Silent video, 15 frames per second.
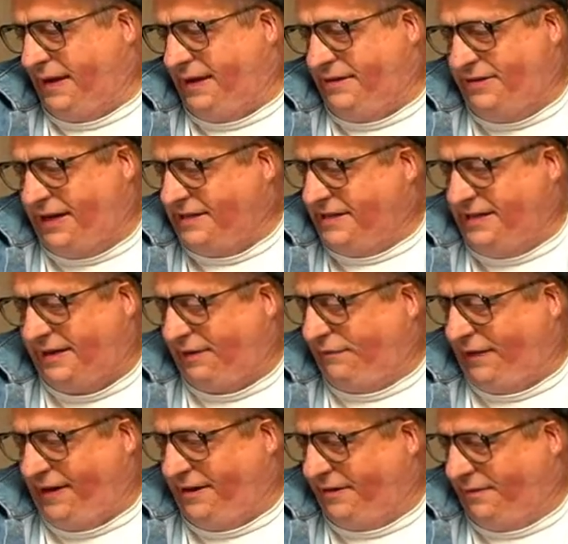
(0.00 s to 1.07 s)
Jesse, you can
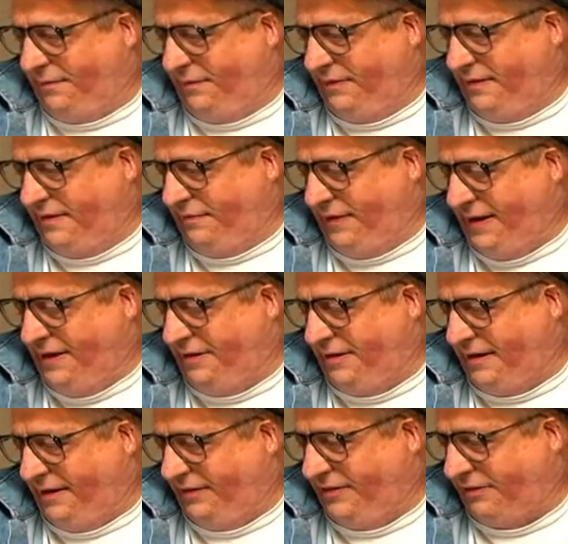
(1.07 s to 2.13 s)
find her on
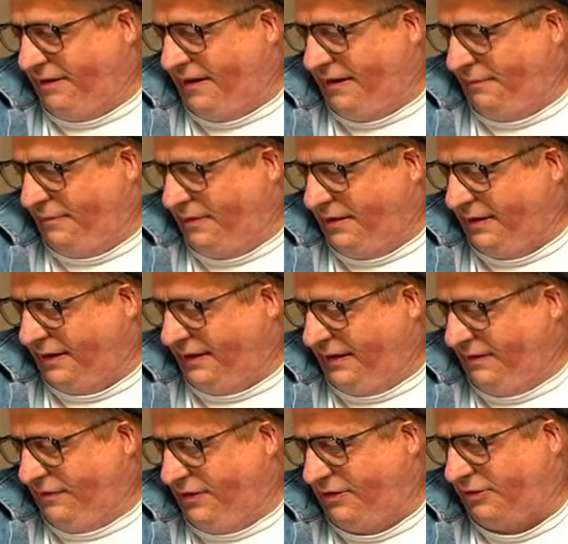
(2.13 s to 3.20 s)
Instagram. Like,
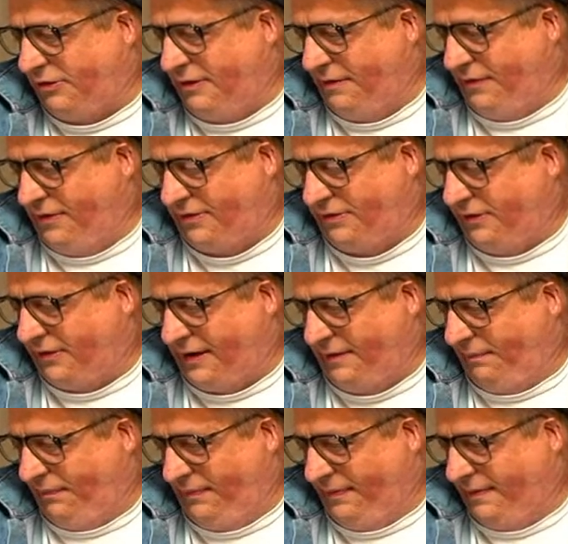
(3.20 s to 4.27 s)
if you just look
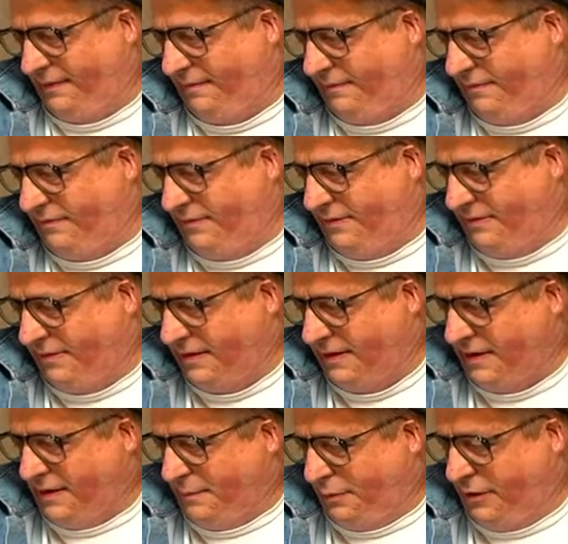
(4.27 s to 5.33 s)
at,
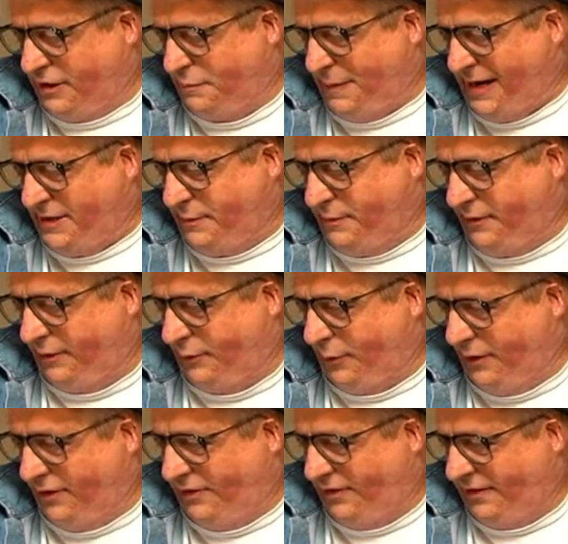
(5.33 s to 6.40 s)
put a space between the
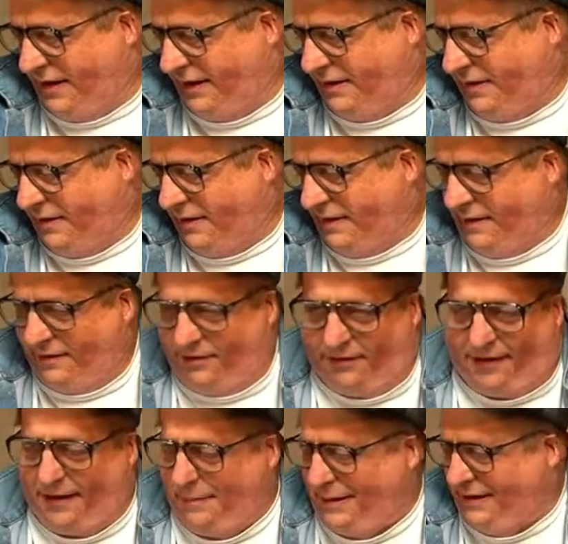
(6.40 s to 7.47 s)
words and like look
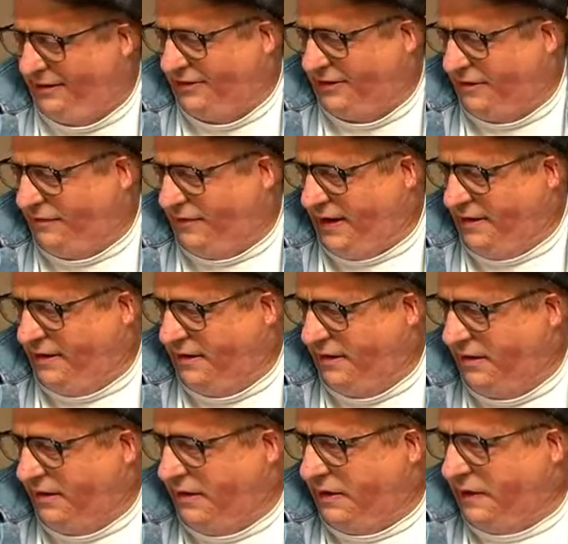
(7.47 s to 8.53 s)
it up on Insta, you'll find
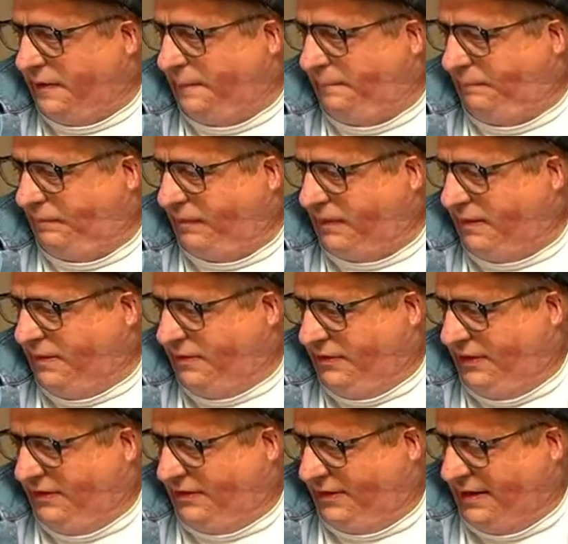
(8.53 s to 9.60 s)
her. She
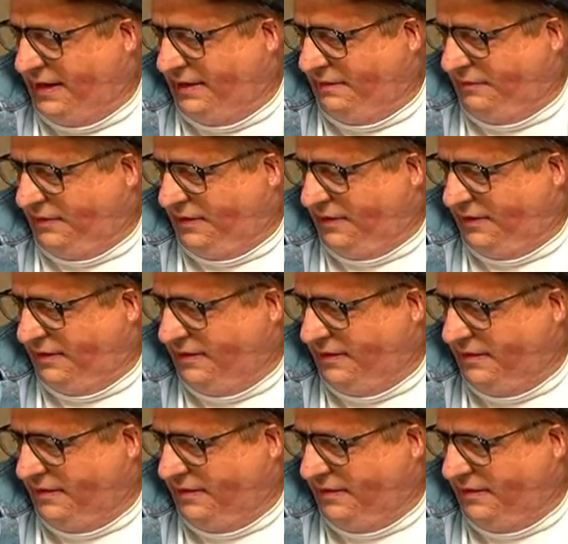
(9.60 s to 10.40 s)
has a lot of